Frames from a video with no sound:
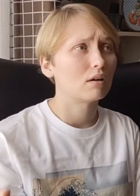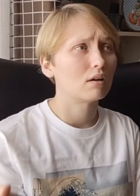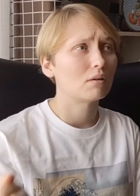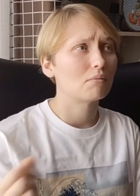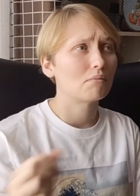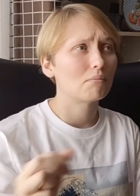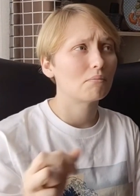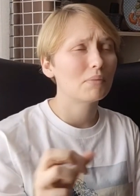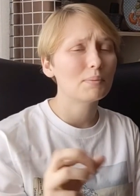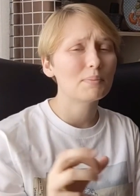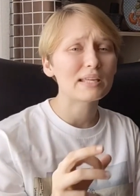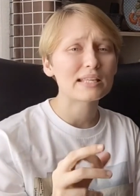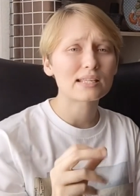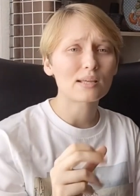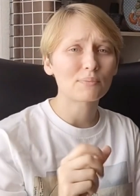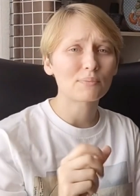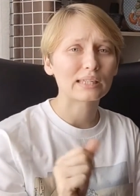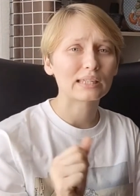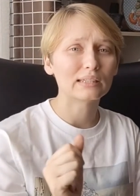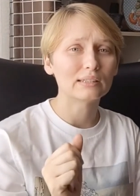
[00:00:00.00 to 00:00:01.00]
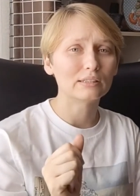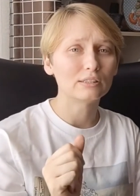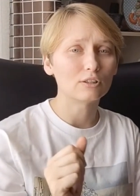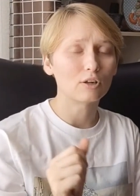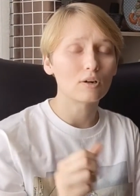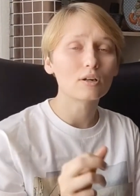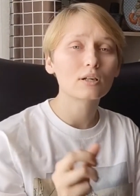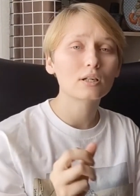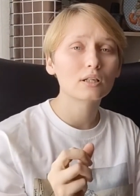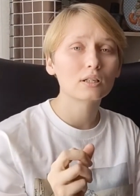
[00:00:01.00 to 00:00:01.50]
Maybe something
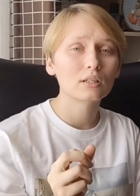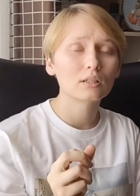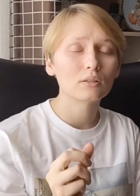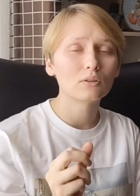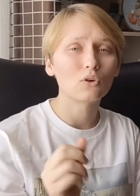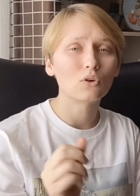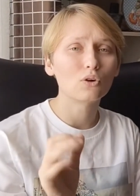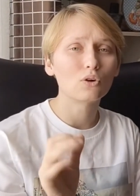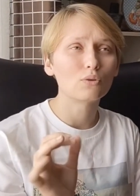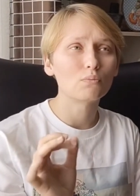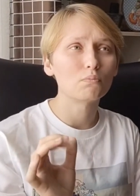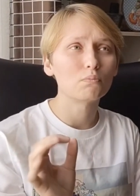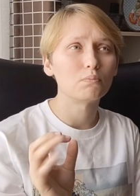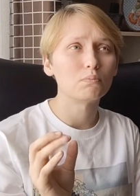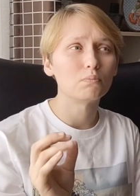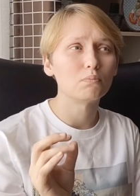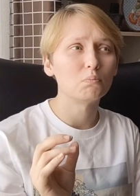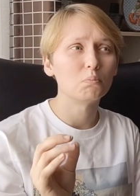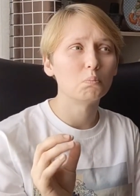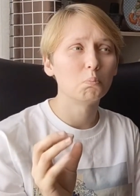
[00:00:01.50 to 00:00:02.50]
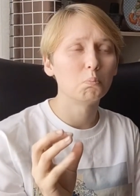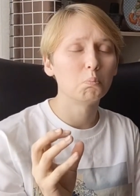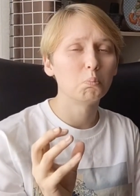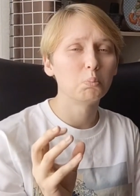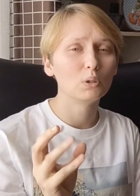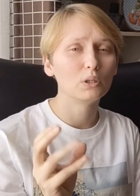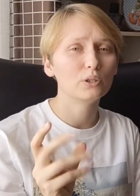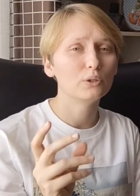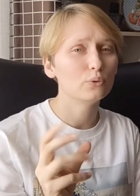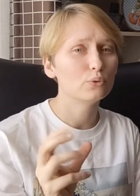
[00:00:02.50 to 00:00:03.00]
dark or
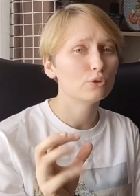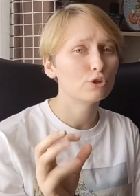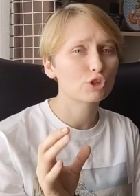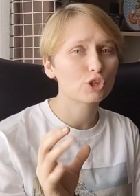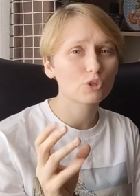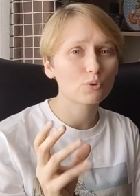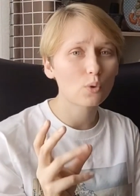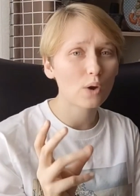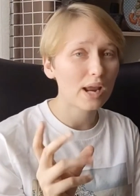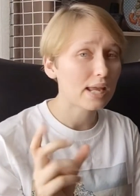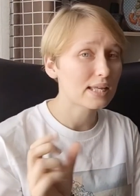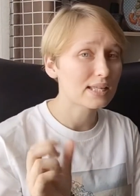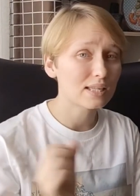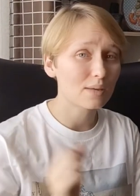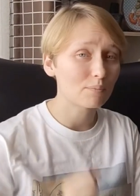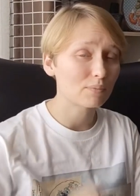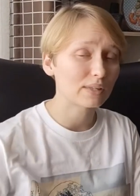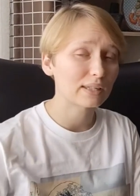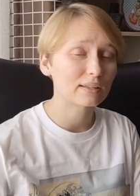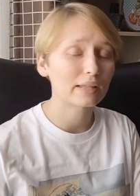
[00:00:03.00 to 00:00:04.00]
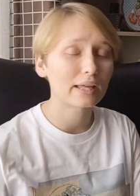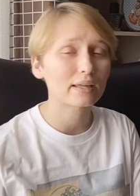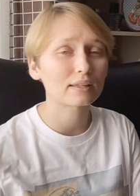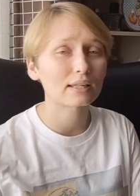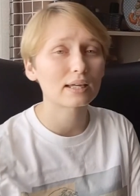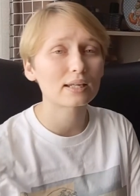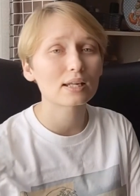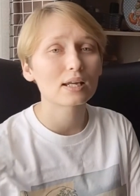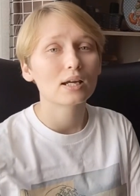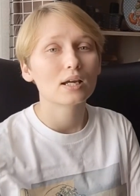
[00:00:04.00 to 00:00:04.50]
bluish gray, something like that.